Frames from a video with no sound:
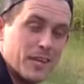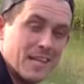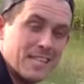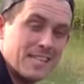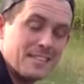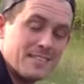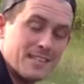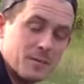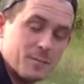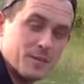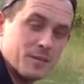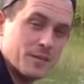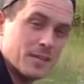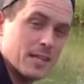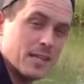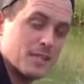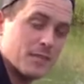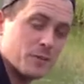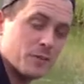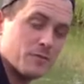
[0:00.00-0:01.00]
Any deeper than
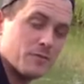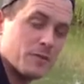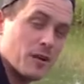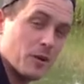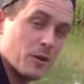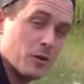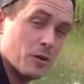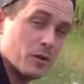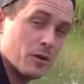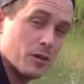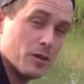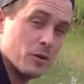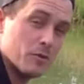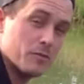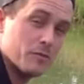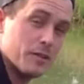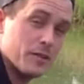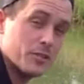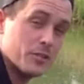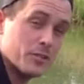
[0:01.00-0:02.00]
that and you'll foul hook a lot of
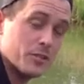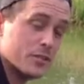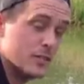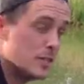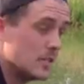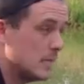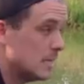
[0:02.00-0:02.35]
fish.